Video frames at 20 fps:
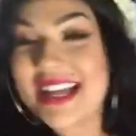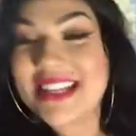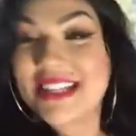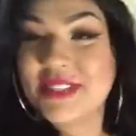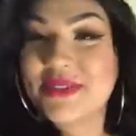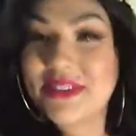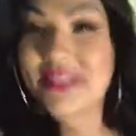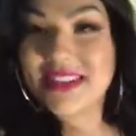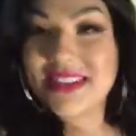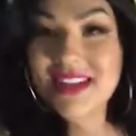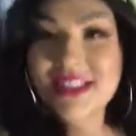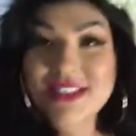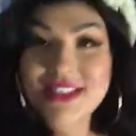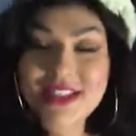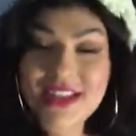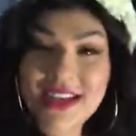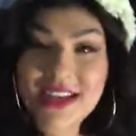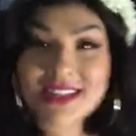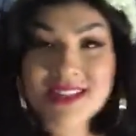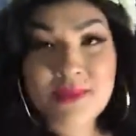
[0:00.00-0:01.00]
Just wanted to
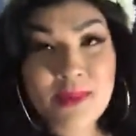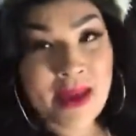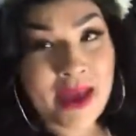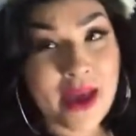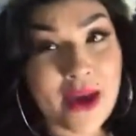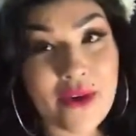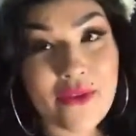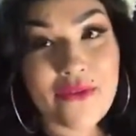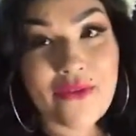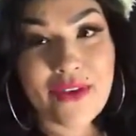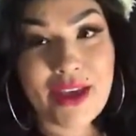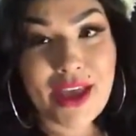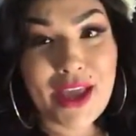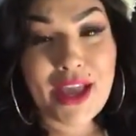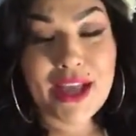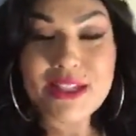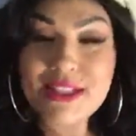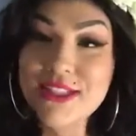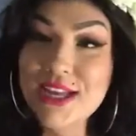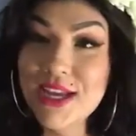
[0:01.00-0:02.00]
show you guys my
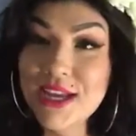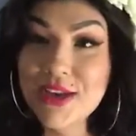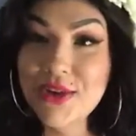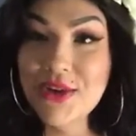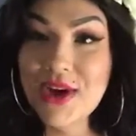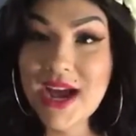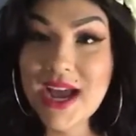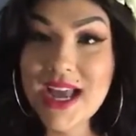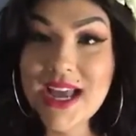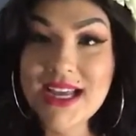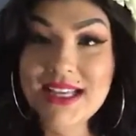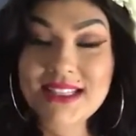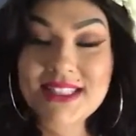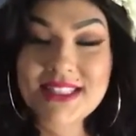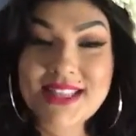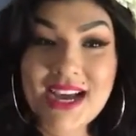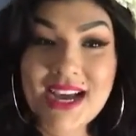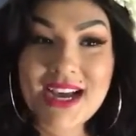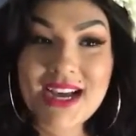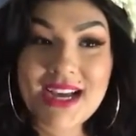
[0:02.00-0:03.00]
outfit and tell you guys
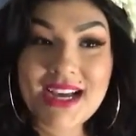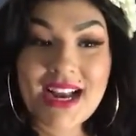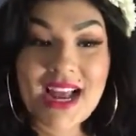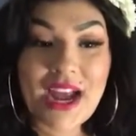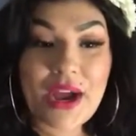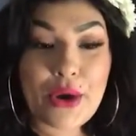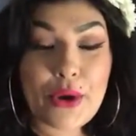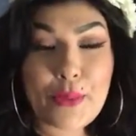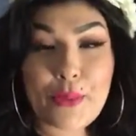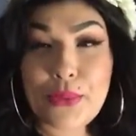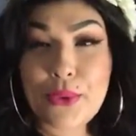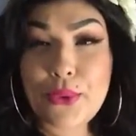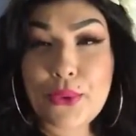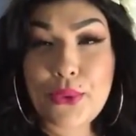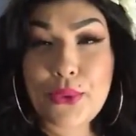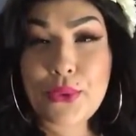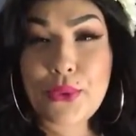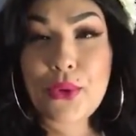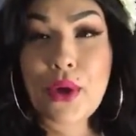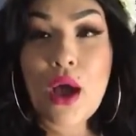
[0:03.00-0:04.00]
that I hope
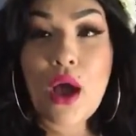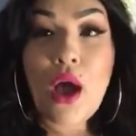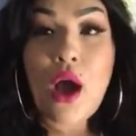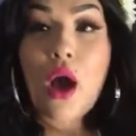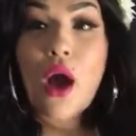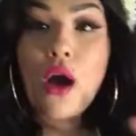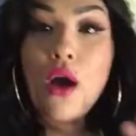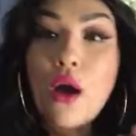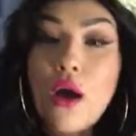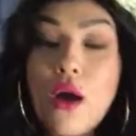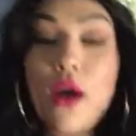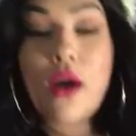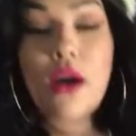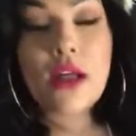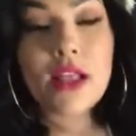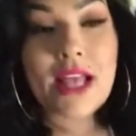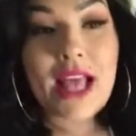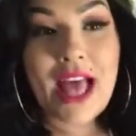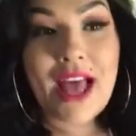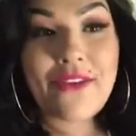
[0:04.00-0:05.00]
you
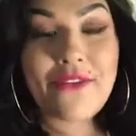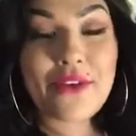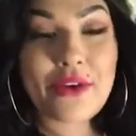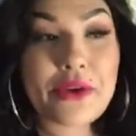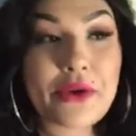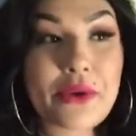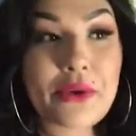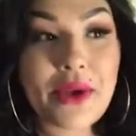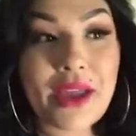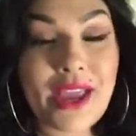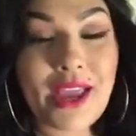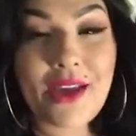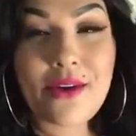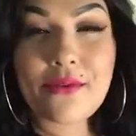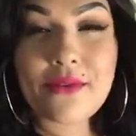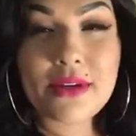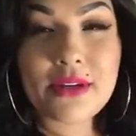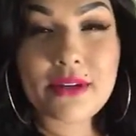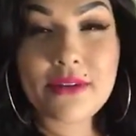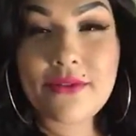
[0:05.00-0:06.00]
all have a
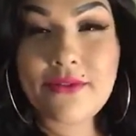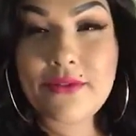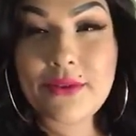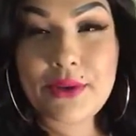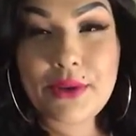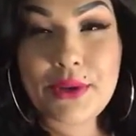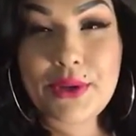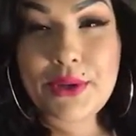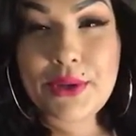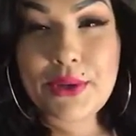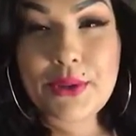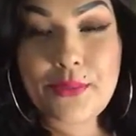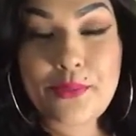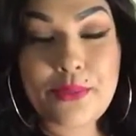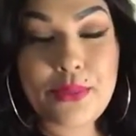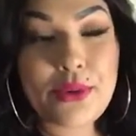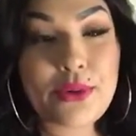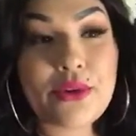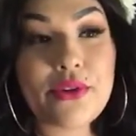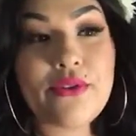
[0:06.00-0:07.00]
great, wonderful,
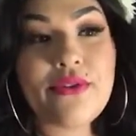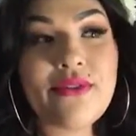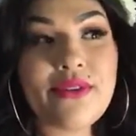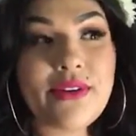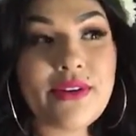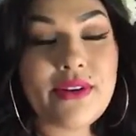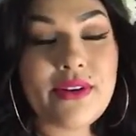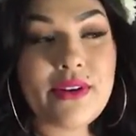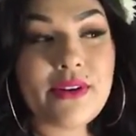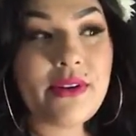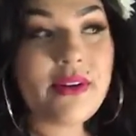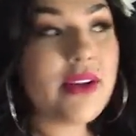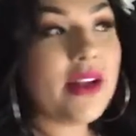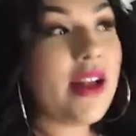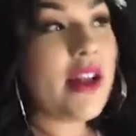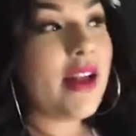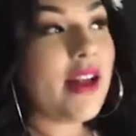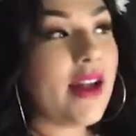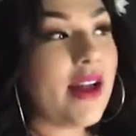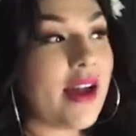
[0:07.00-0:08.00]
beautiful
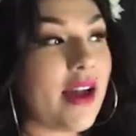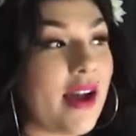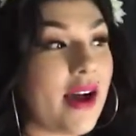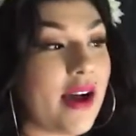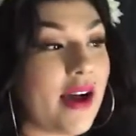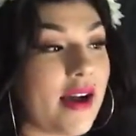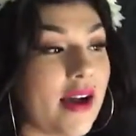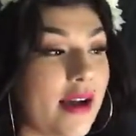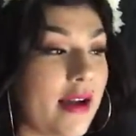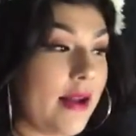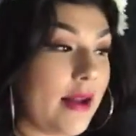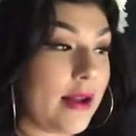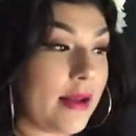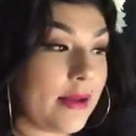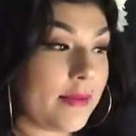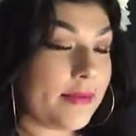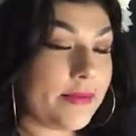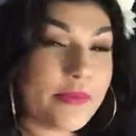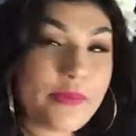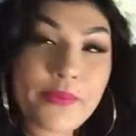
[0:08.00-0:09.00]

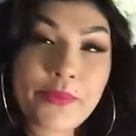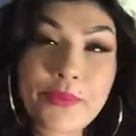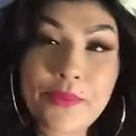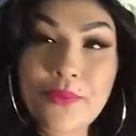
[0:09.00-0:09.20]
um,